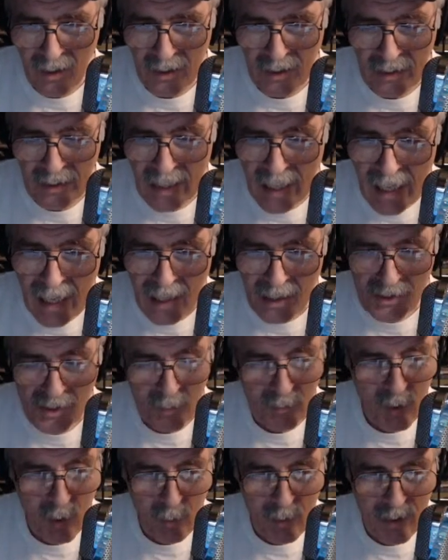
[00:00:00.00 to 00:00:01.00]
Yeah,
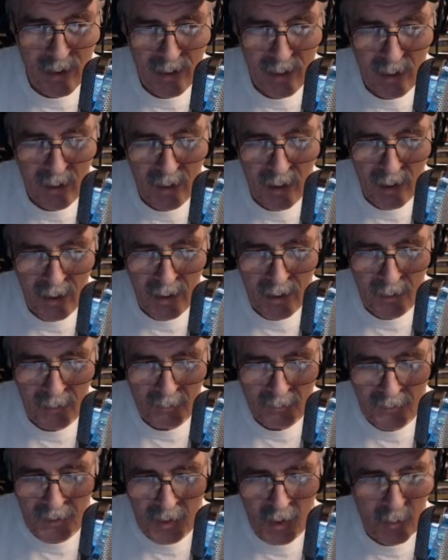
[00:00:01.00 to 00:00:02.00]
except nobody. Do
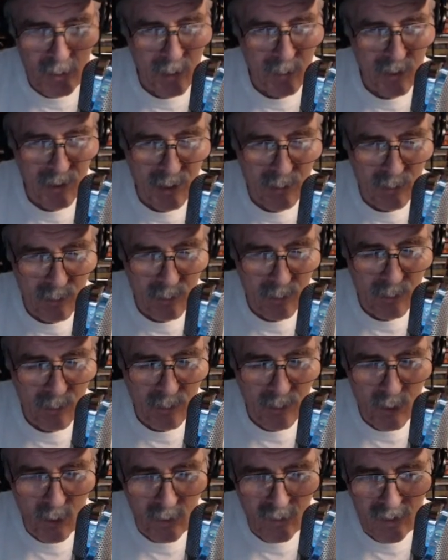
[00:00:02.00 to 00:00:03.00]
you remember the
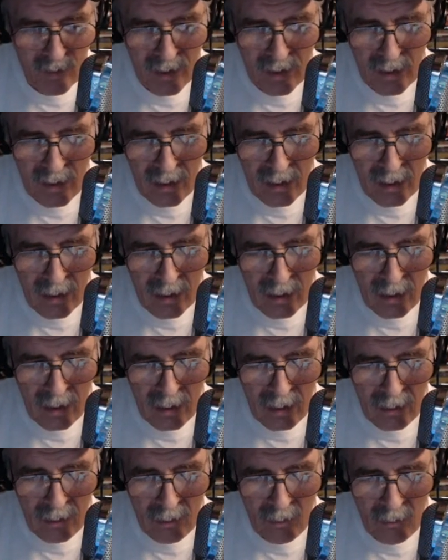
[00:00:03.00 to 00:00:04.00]
movie?
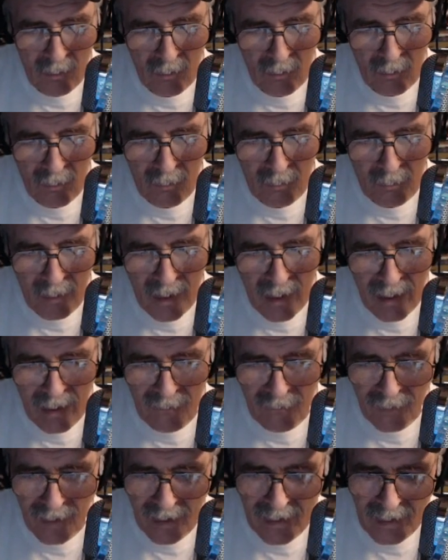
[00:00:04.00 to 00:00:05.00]
Man, I
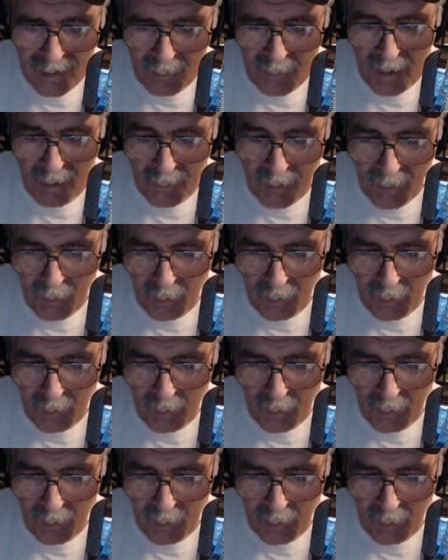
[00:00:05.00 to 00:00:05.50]
forgot. Am I going to